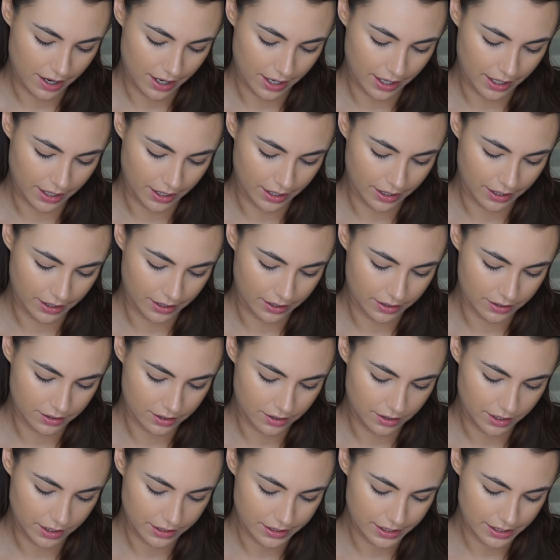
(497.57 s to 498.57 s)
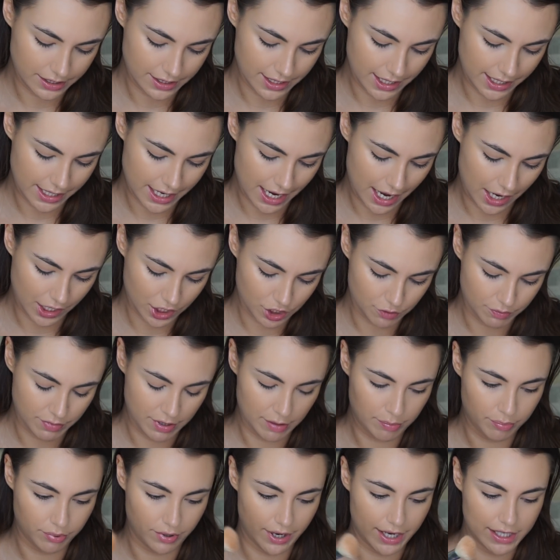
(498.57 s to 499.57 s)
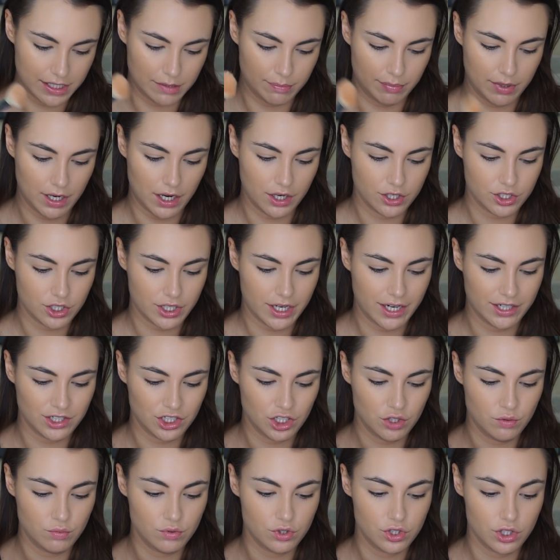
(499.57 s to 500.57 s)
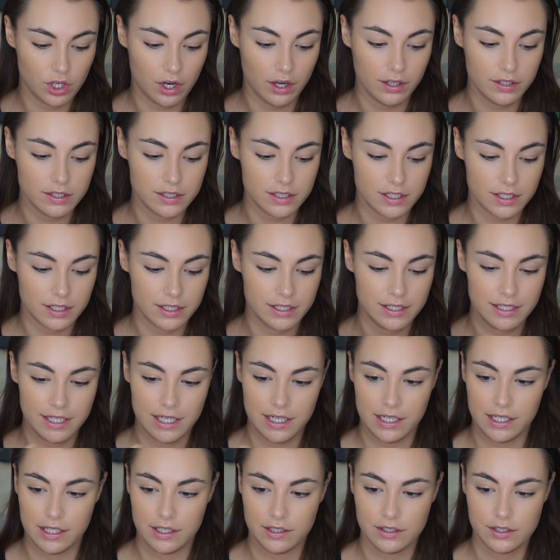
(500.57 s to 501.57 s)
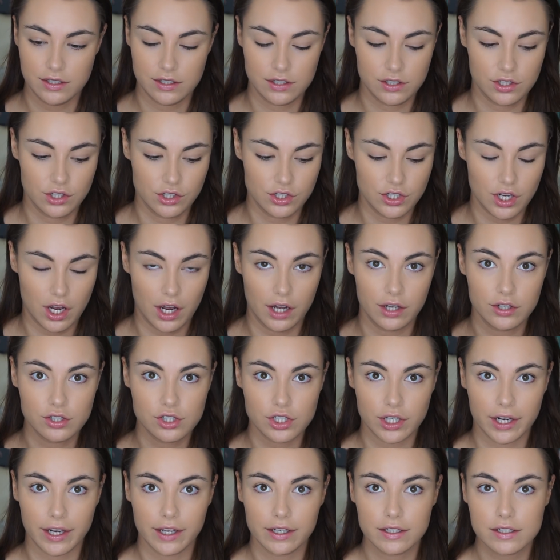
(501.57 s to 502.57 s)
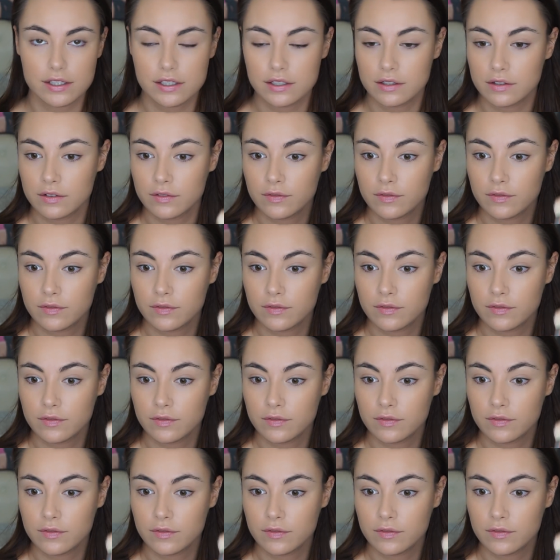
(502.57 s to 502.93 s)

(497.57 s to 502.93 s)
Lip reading: and this is the Cashmere Press Blush, and you just need to touch it.